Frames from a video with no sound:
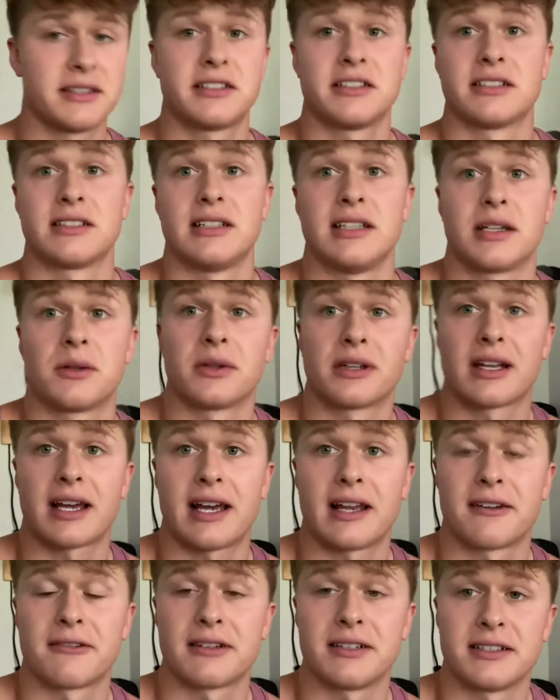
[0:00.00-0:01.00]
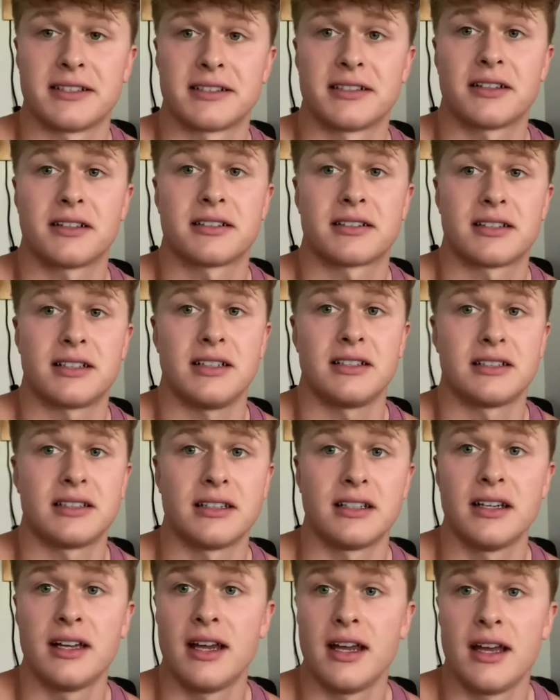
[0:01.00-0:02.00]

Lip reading: just liquid calories. It's nice and easy.